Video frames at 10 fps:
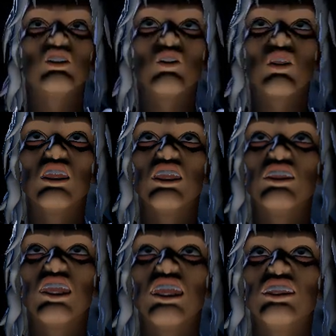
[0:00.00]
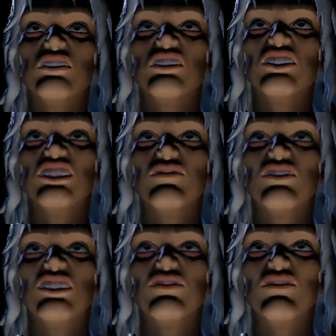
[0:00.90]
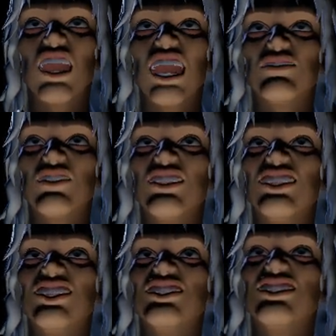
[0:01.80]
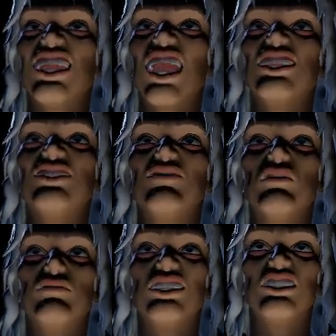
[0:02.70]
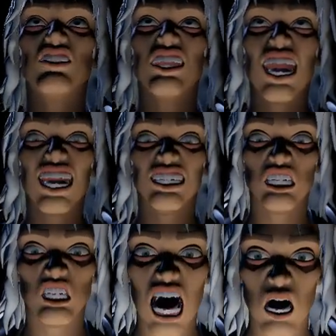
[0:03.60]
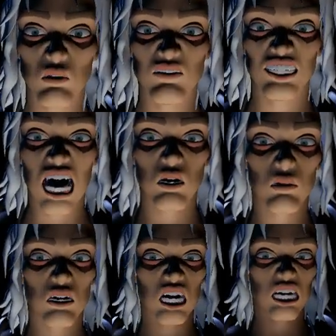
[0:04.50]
The joy in the 75 lidless eyes of the beast as it chows down,